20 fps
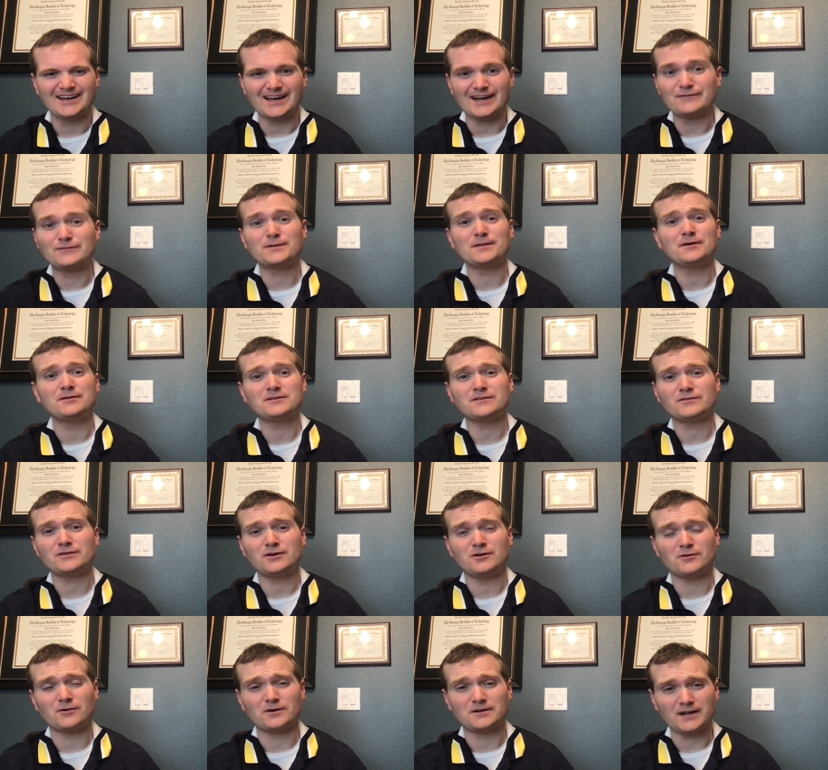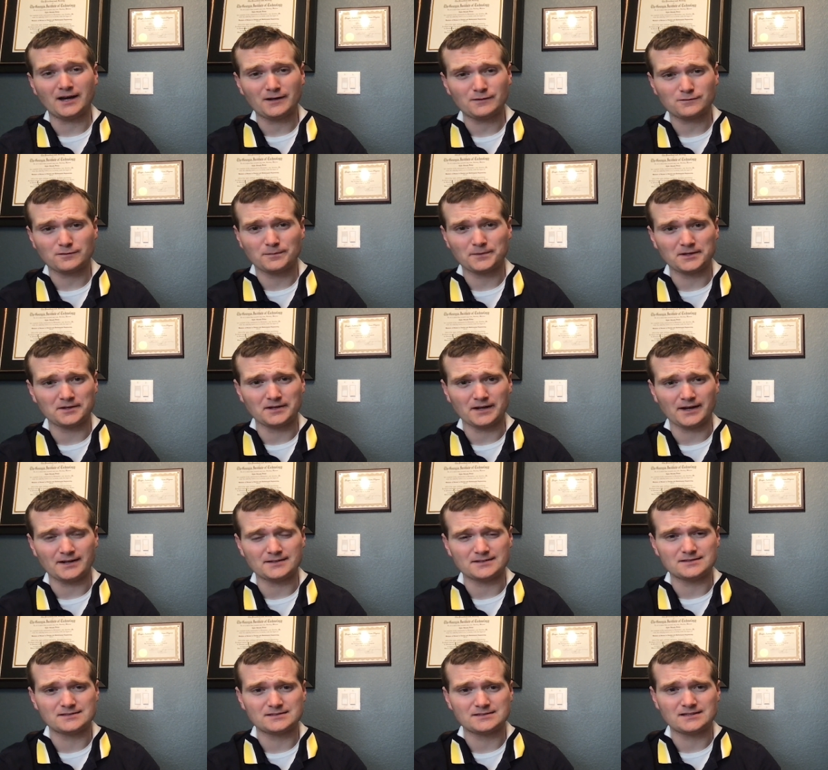and for those of you who are not from the
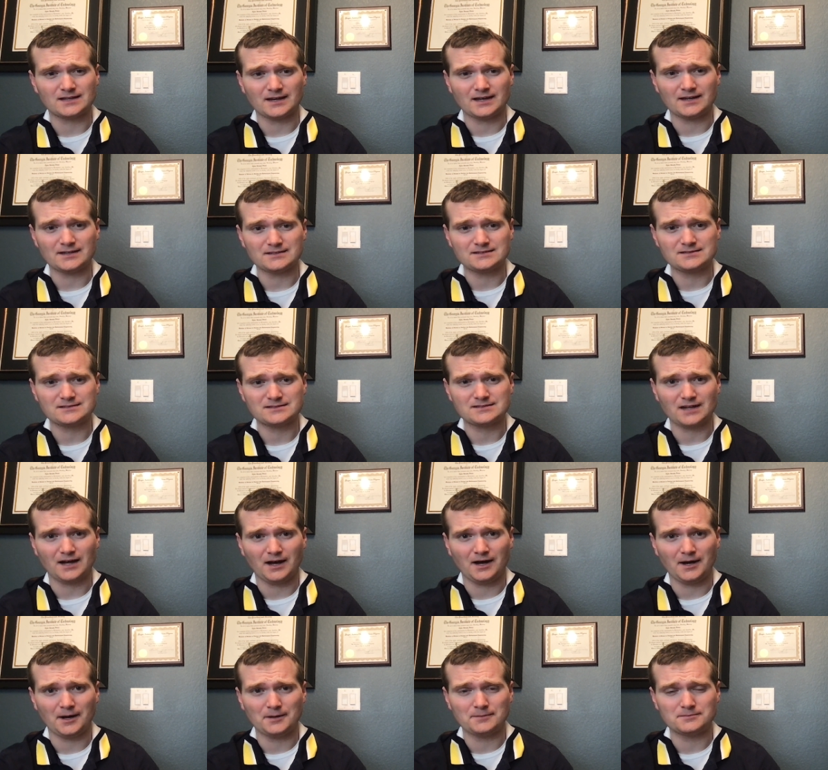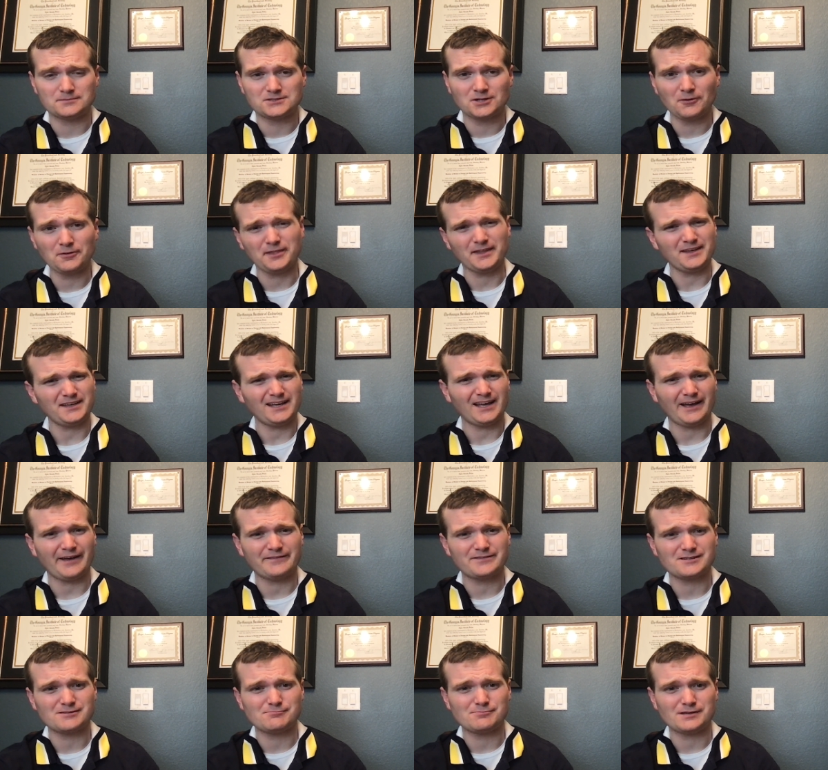United States, um, don't think you
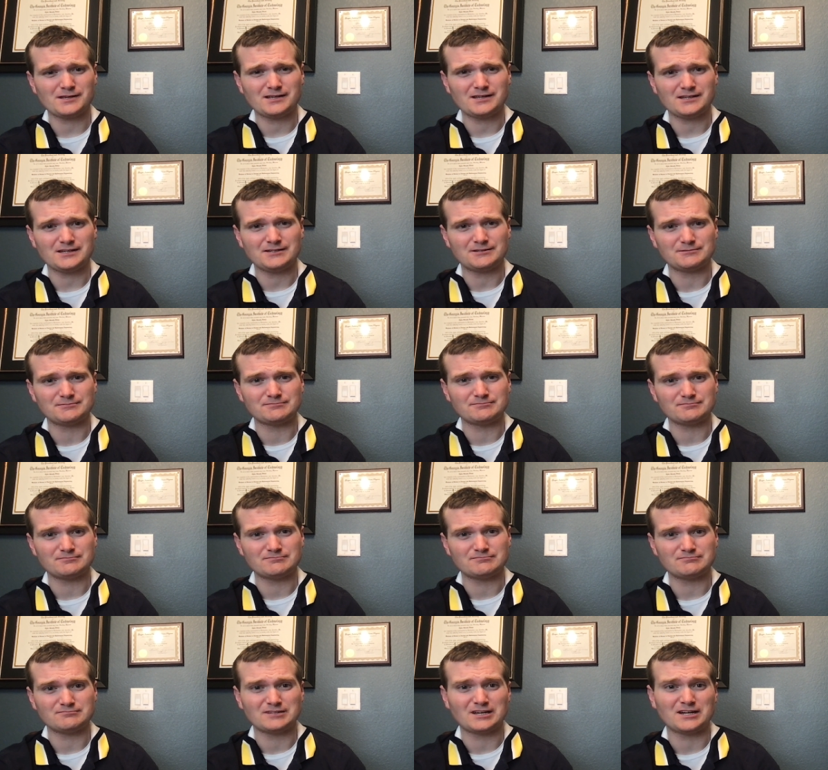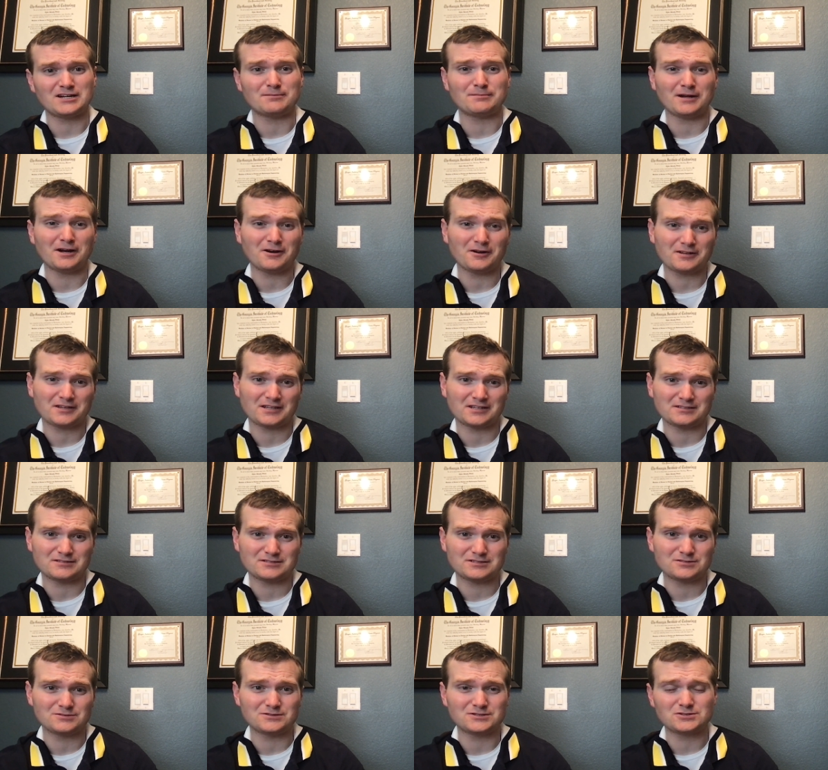have to be American
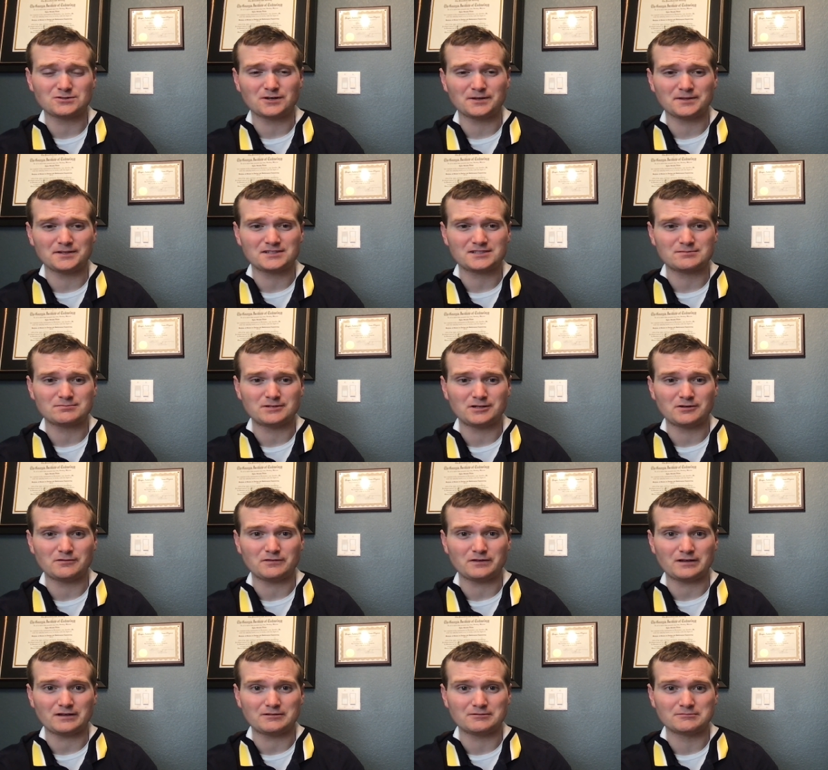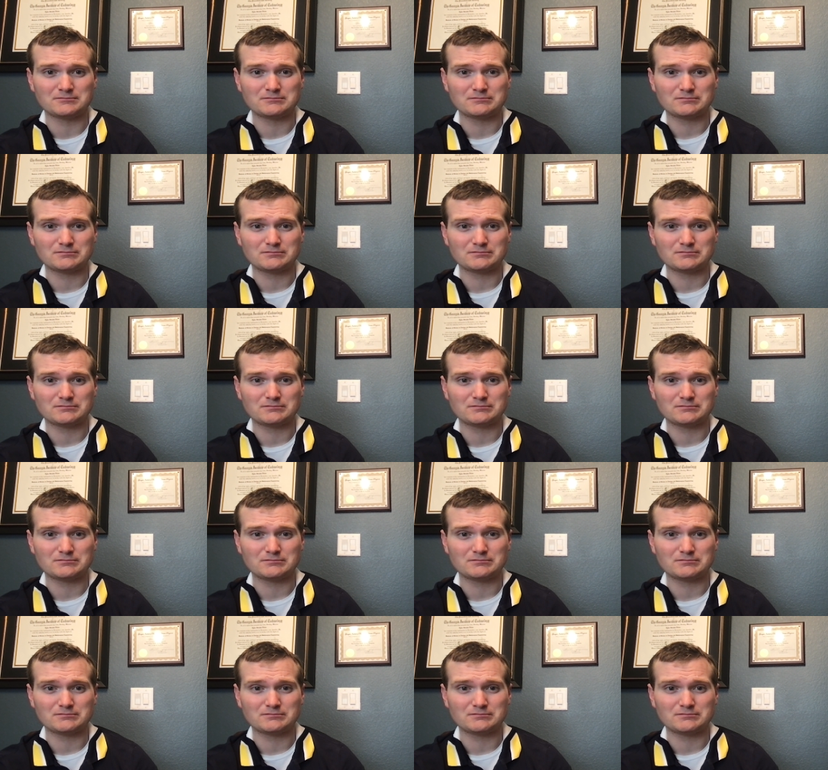to enjoy this movie.